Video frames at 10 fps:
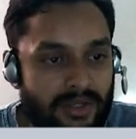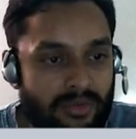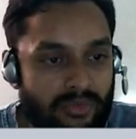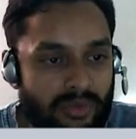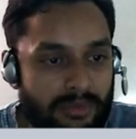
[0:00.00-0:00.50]

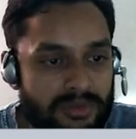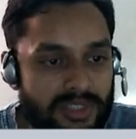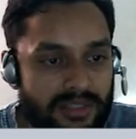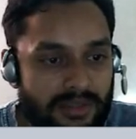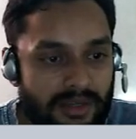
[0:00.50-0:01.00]
So I'm
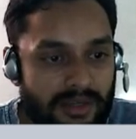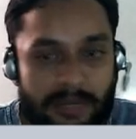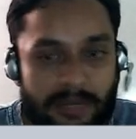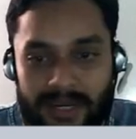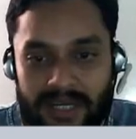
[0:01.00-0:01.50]
using
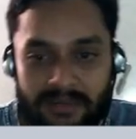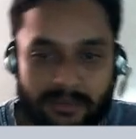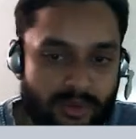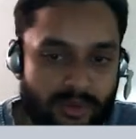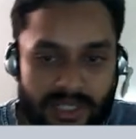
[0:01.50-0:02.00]
mid plane,
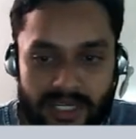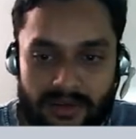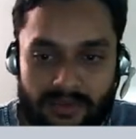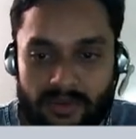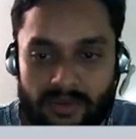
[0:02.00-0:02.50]
both side
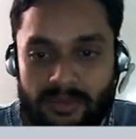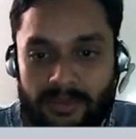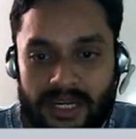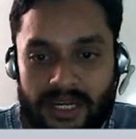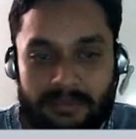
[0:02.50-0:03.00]
from the
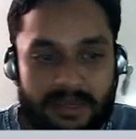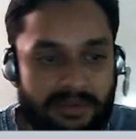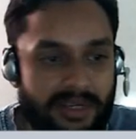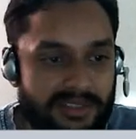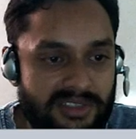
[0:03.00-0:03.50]
plane I'm giving
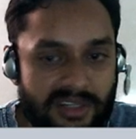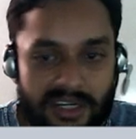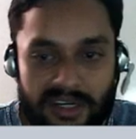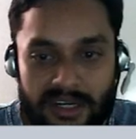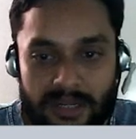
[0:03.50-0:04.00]
a
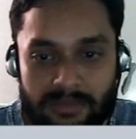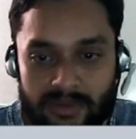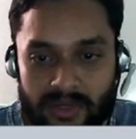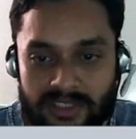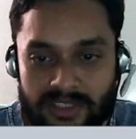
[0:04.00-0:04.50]
certain depth. You
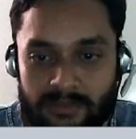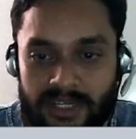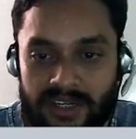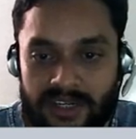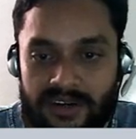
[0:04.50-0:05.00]
can
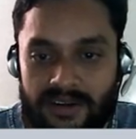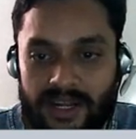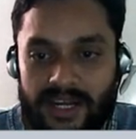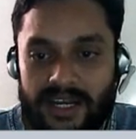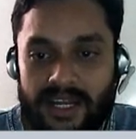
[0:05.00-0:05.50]
simply drag
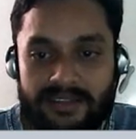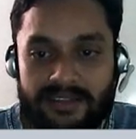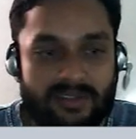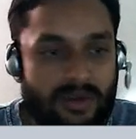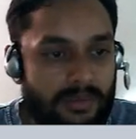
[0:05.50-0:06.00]
it like this,
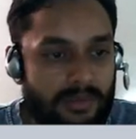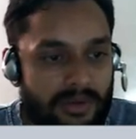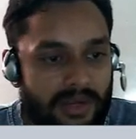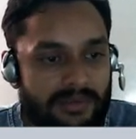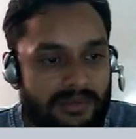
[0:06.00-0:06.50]
or you
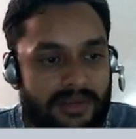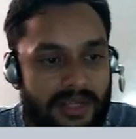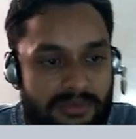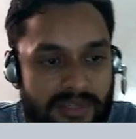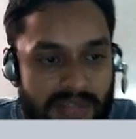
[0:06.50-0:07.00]
can
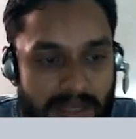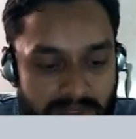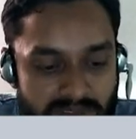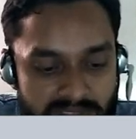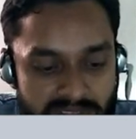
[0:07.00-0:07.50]
give the
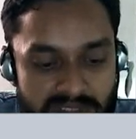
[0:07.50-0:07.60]
dimensions.